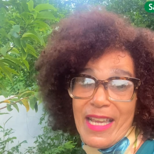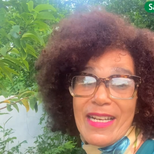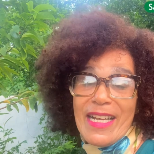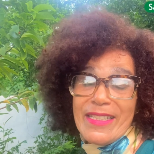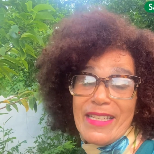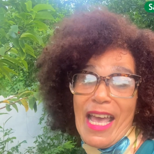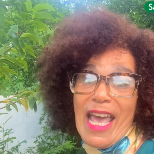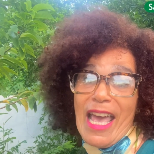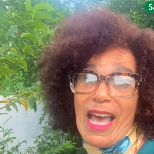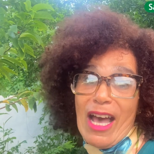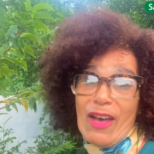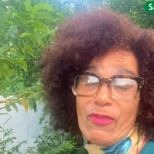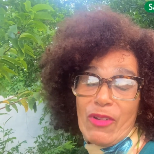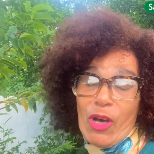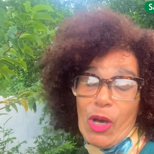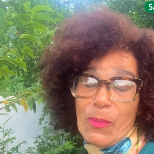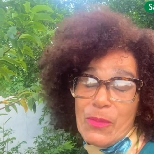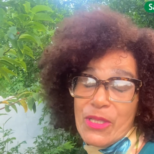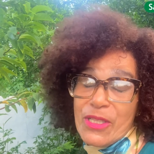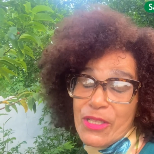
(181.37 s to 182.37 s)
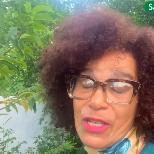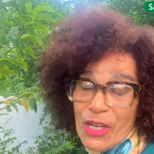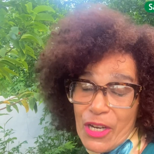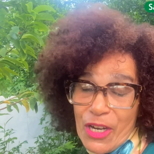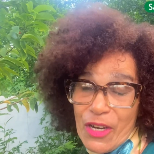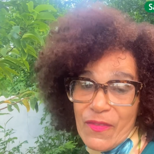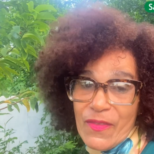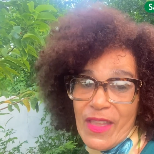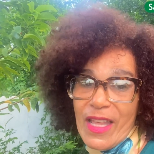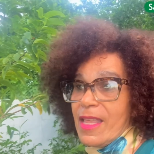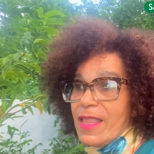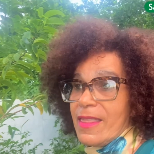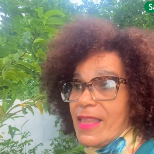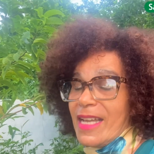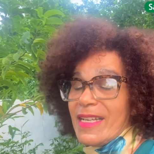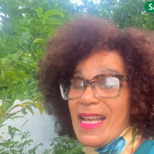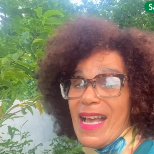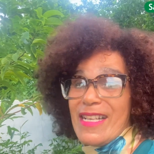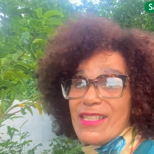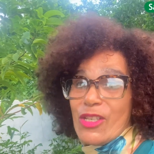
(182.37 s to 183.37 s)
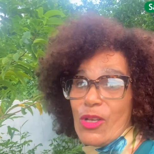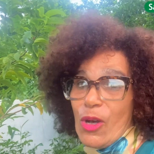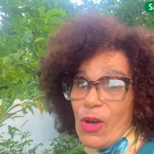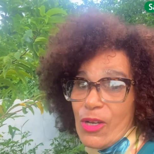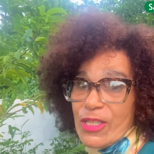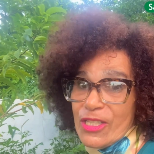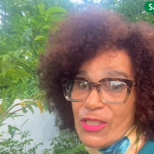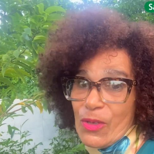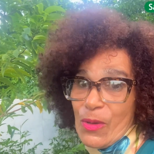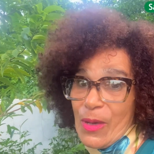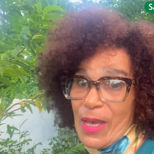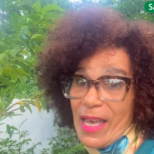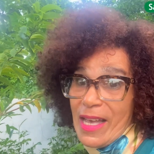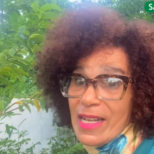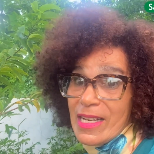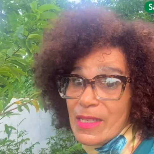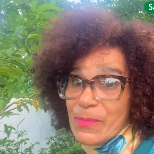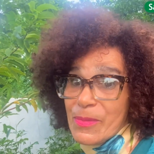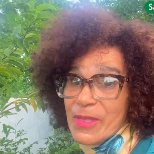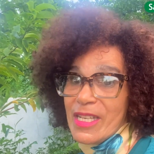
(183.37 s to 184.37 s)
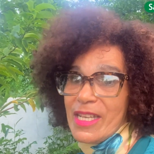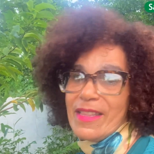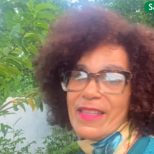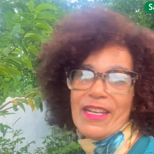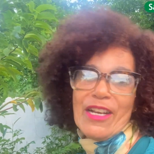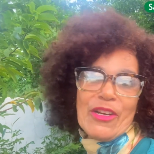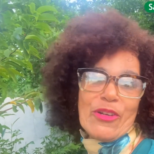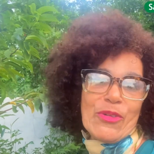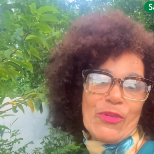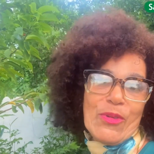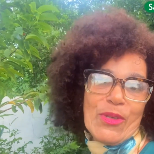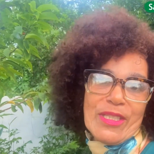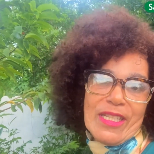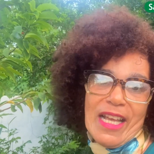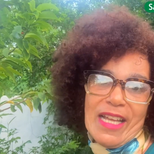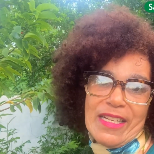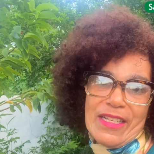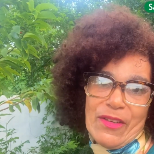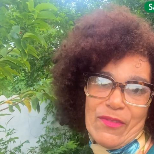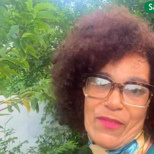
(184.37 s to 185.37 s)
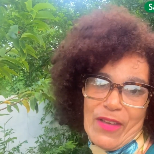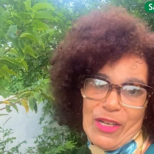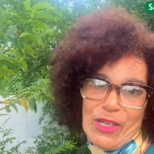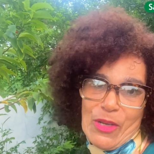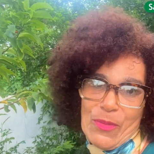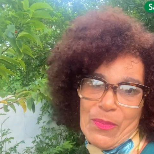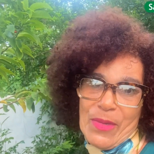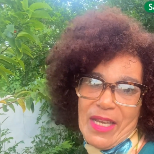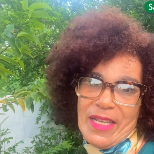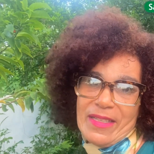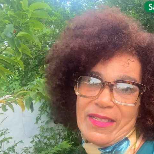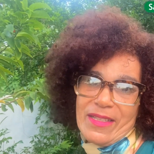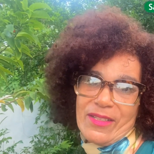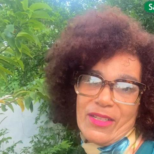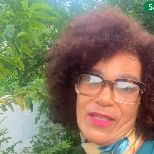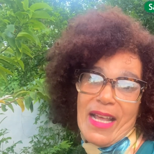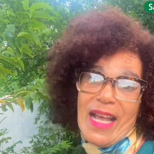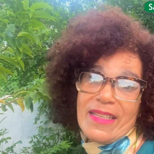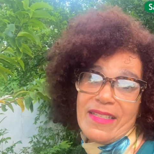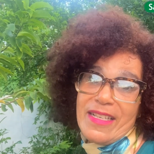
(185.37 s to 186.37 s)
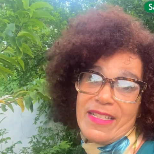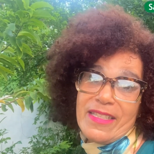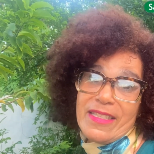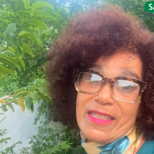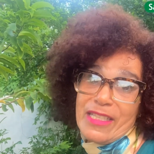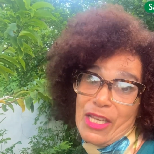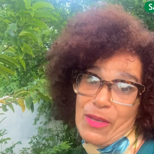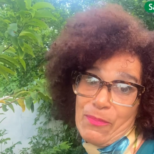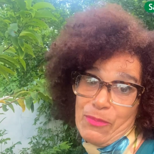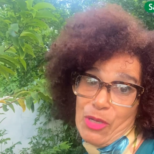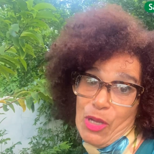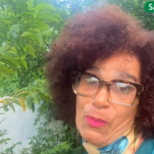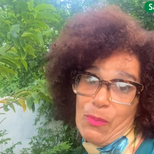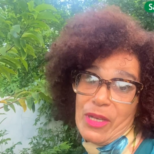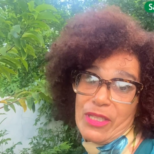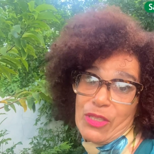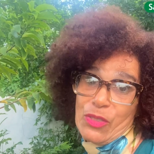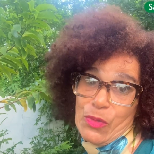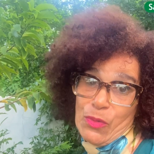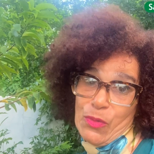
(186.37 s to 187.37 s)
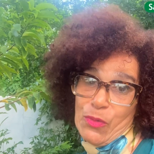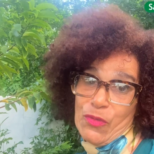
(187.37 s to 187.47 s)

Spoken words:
that I have observed that has also helped in their growth and development. So that is tip number 2.